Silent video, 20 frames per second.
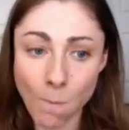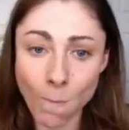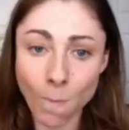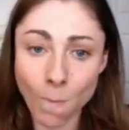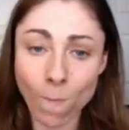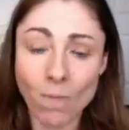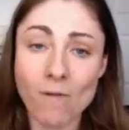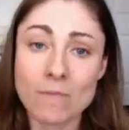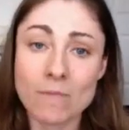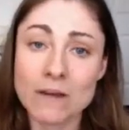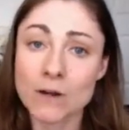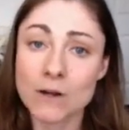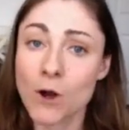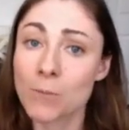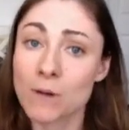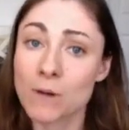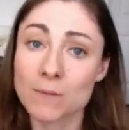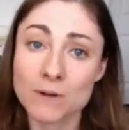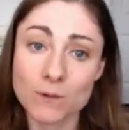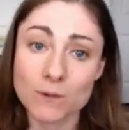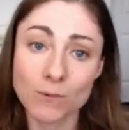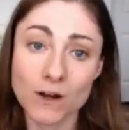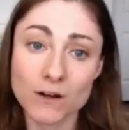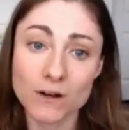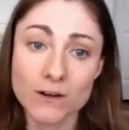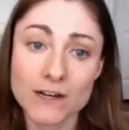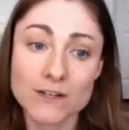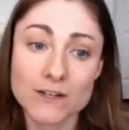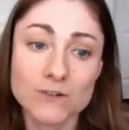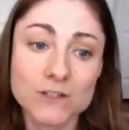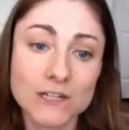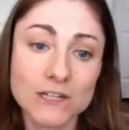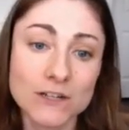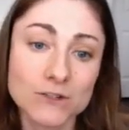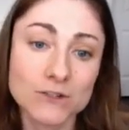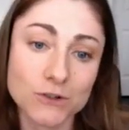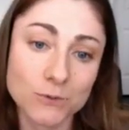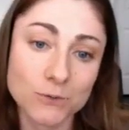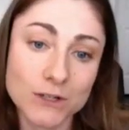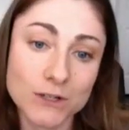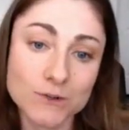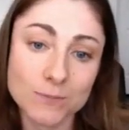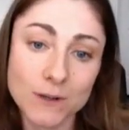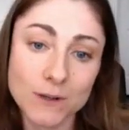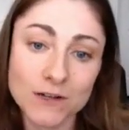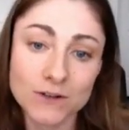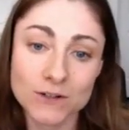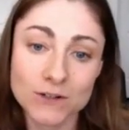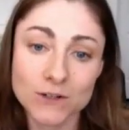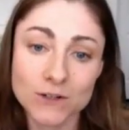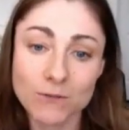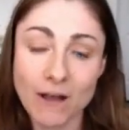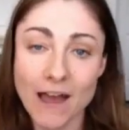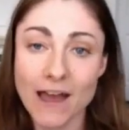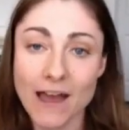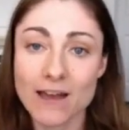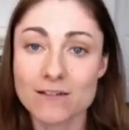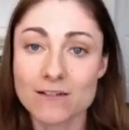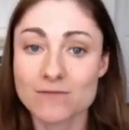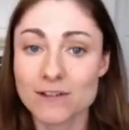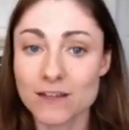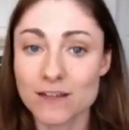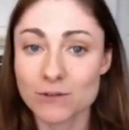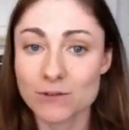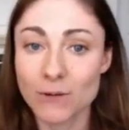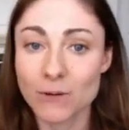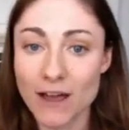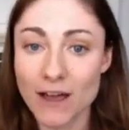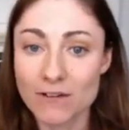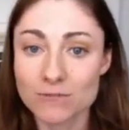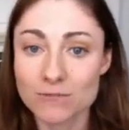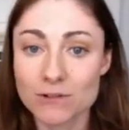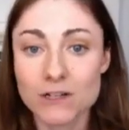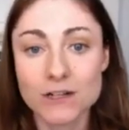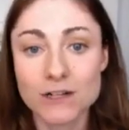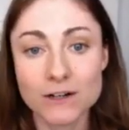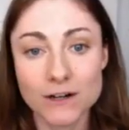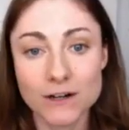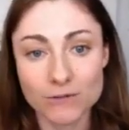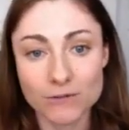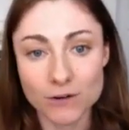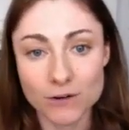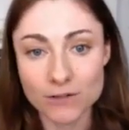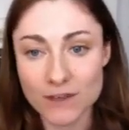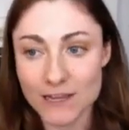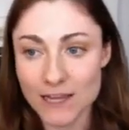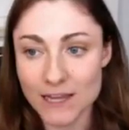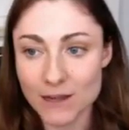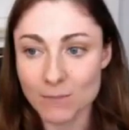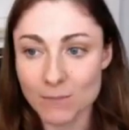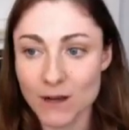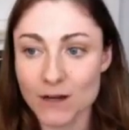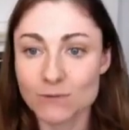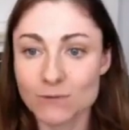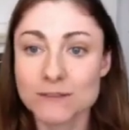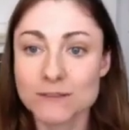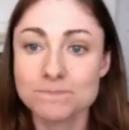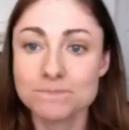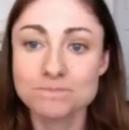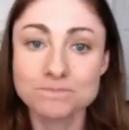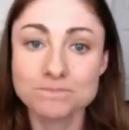Let me know maybe what grade you teach or which bundle you have, if you have one or if you're thinking about one.